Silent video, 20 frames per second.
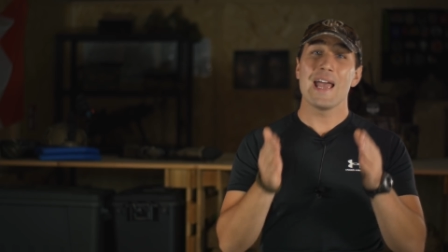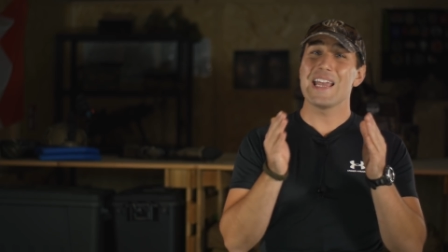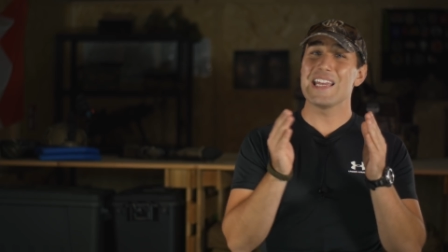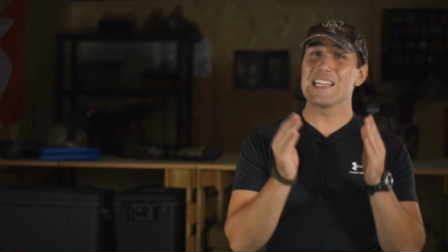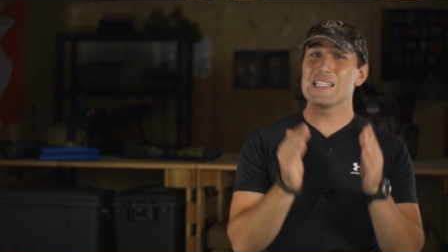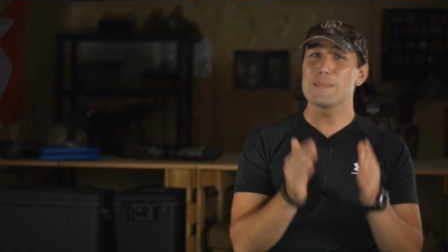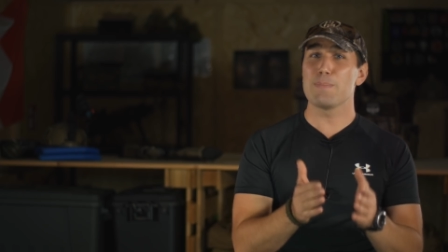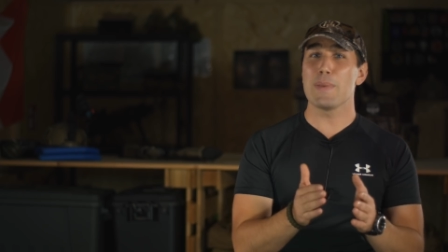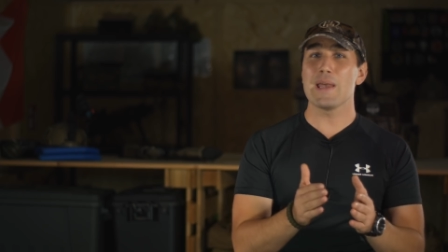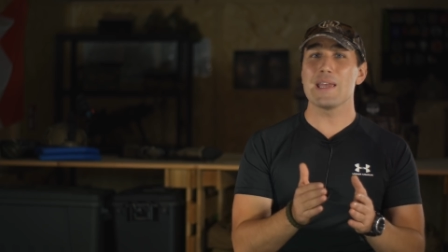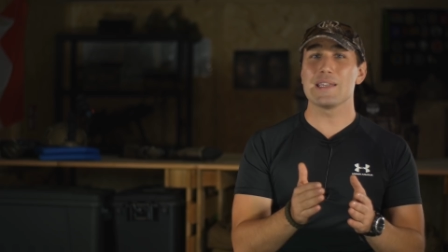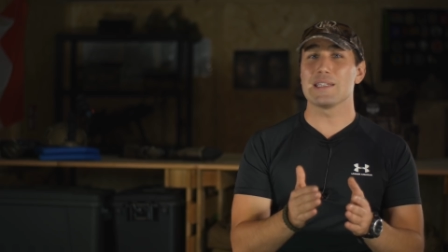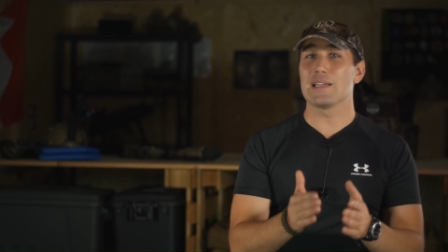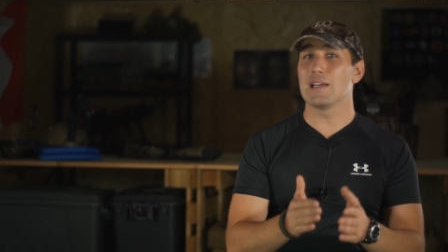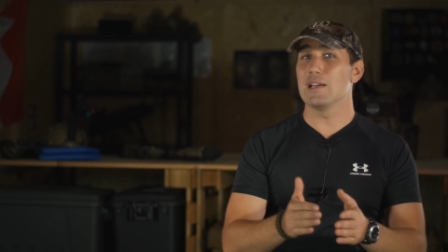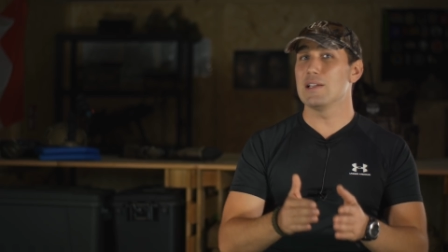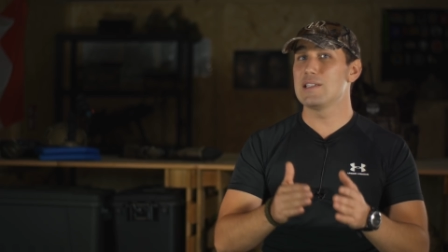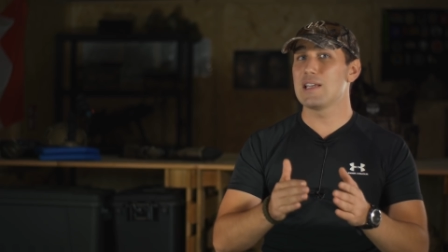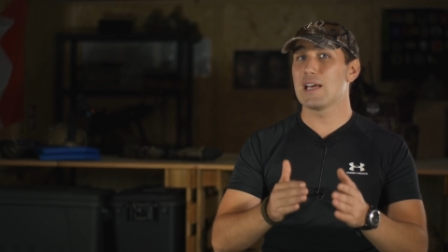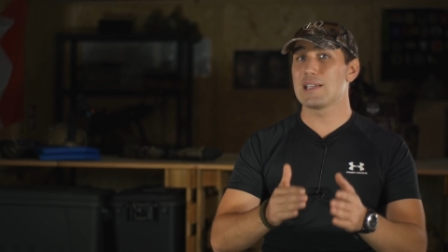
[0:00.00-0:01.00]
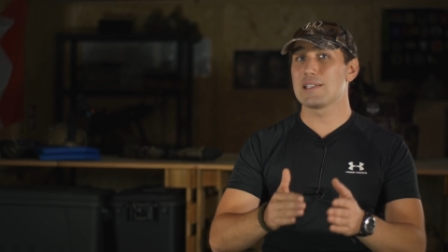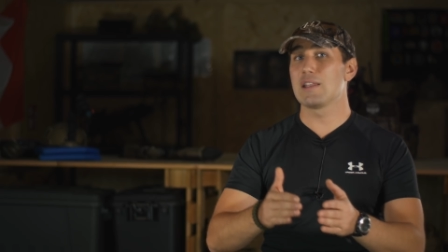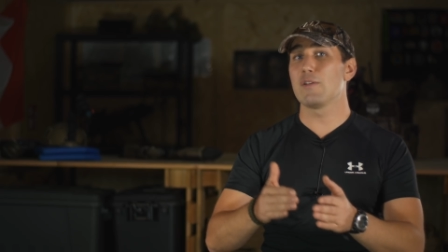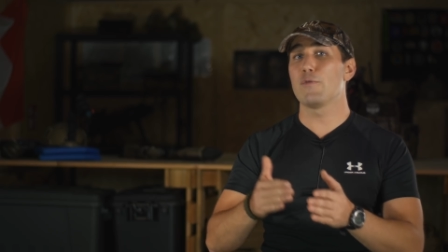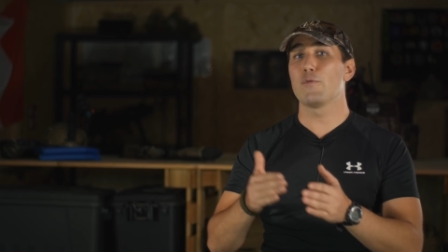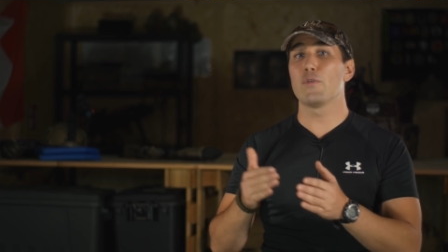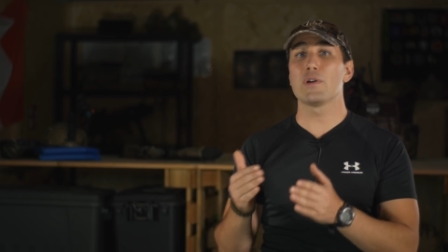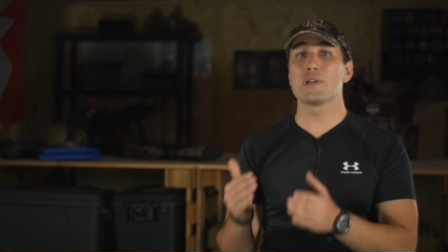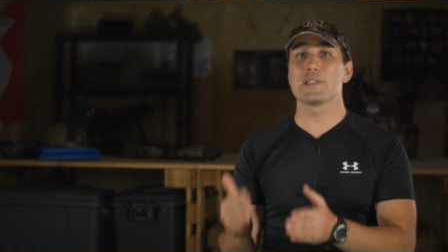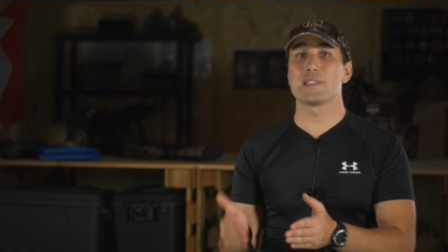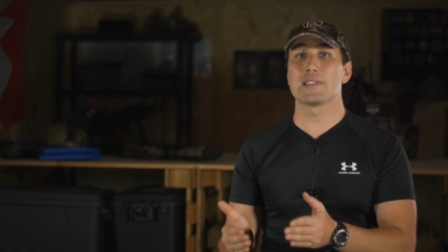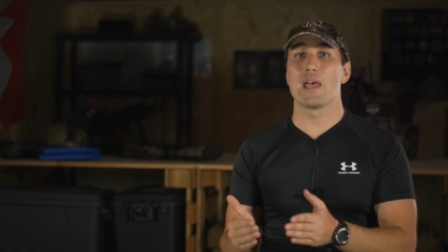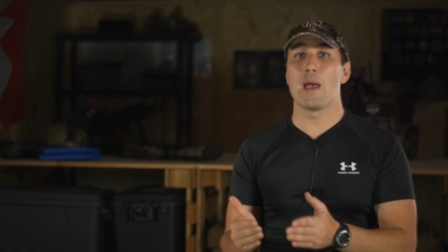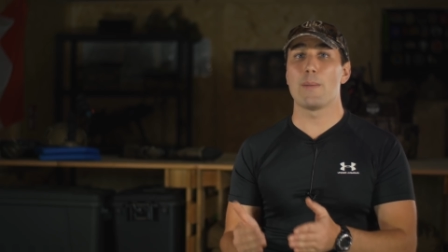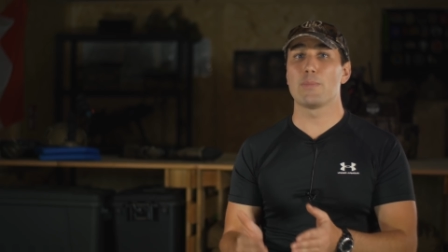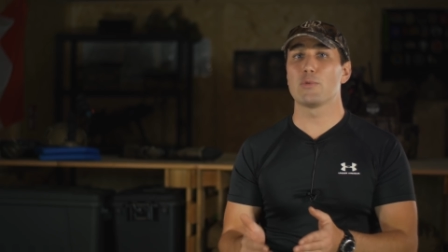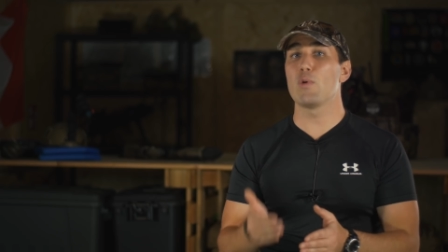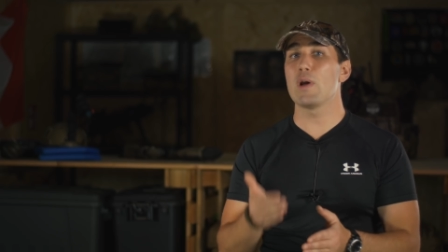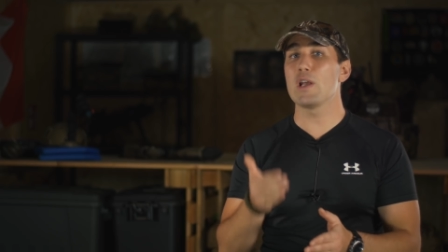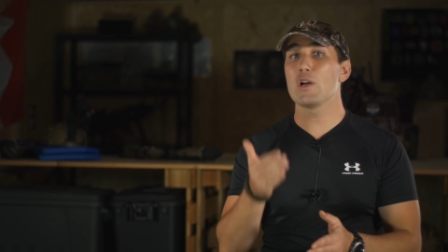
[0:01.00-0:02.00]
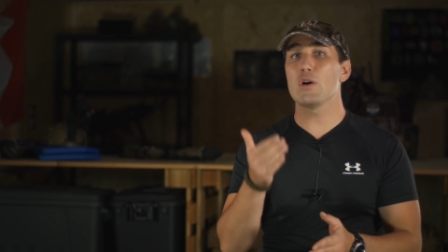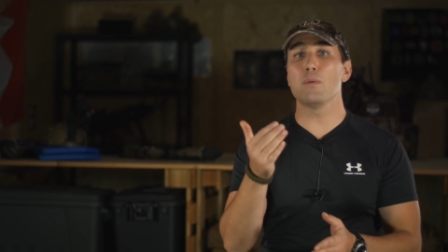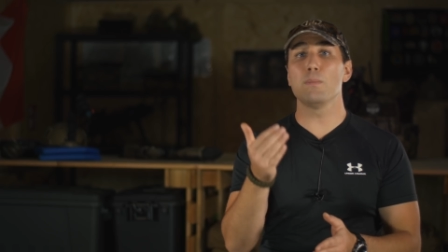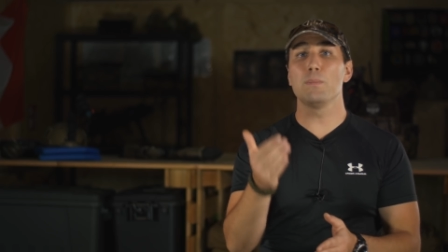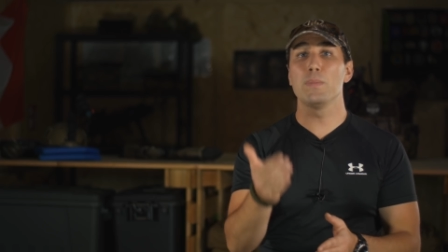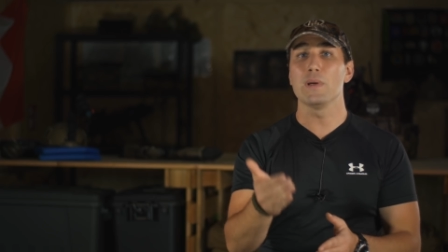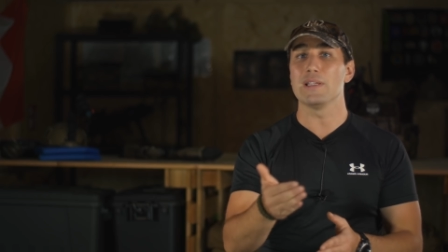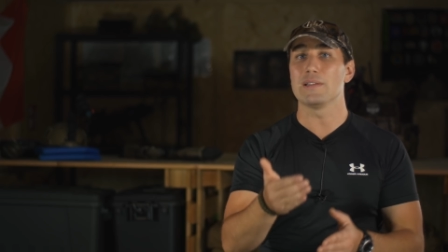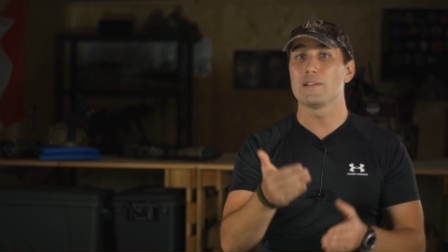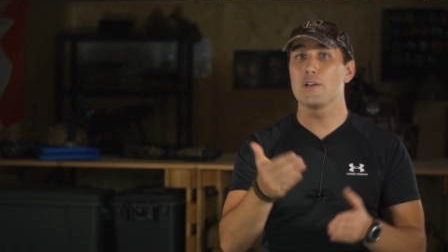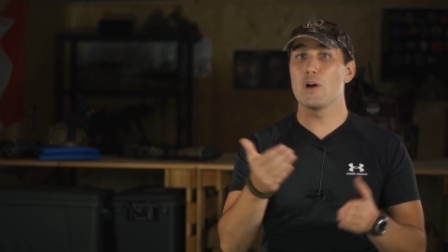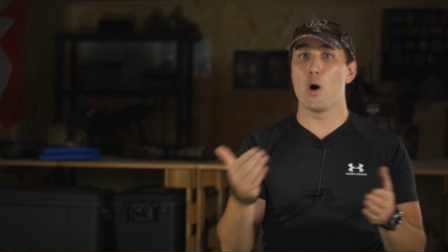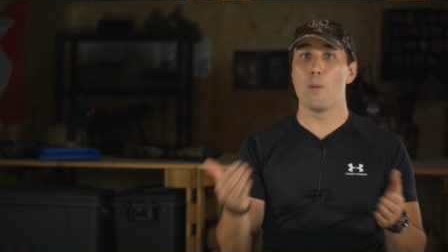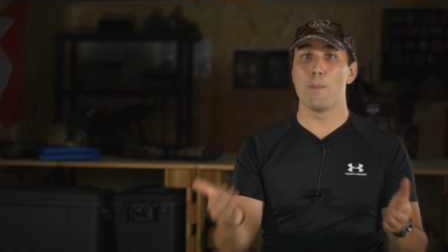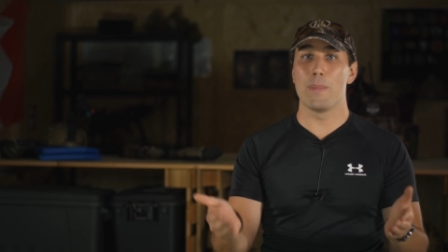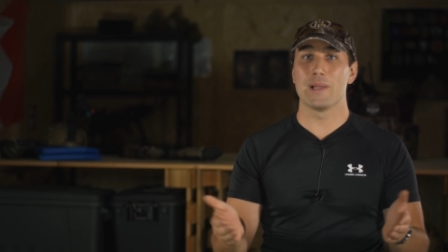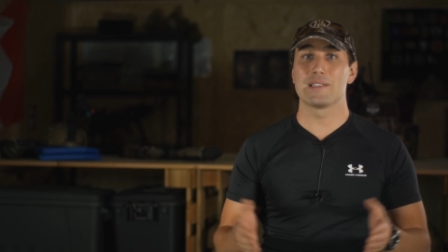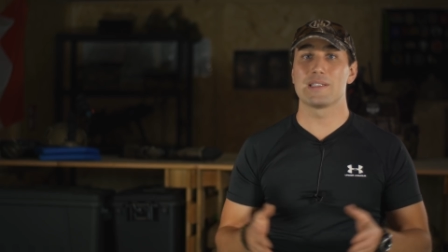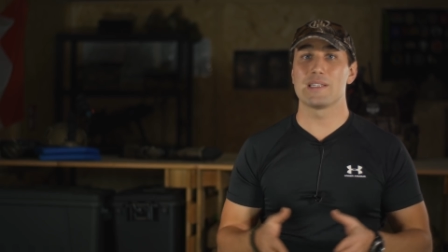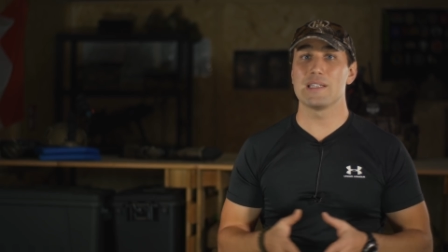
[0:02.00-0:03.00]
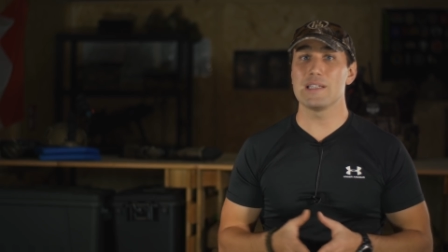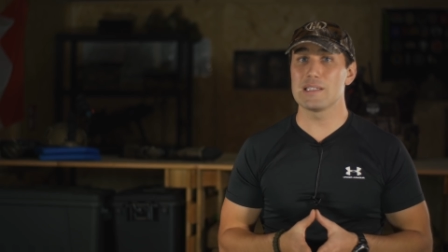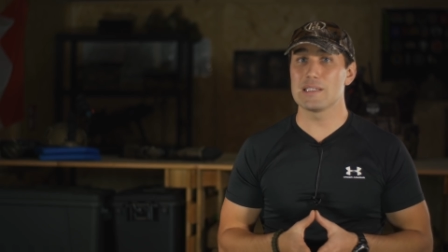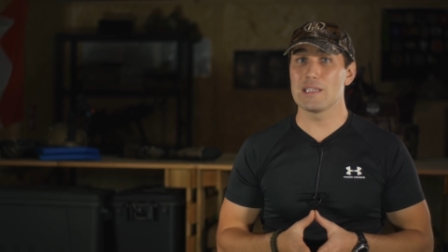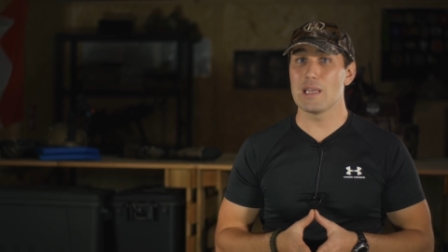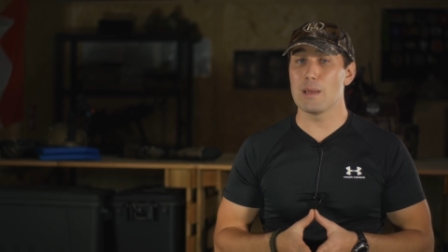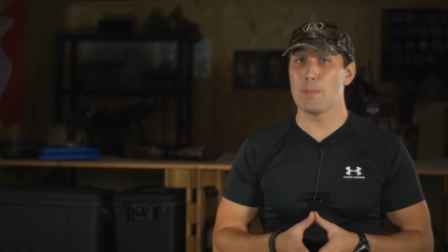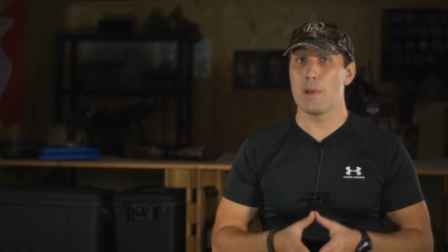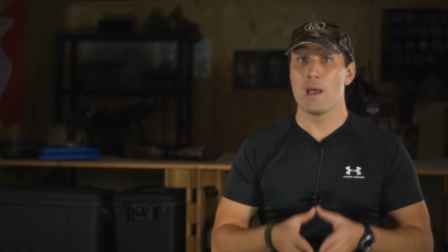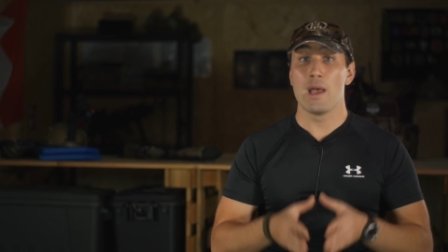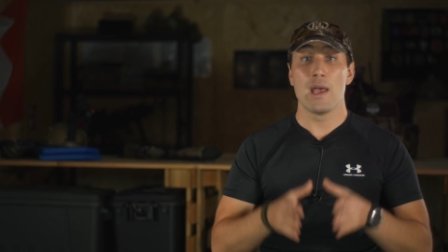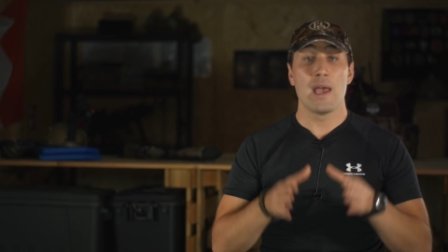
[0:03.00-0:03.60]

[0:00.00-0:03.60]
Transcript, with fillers: is basically just the first step to a complete combat system,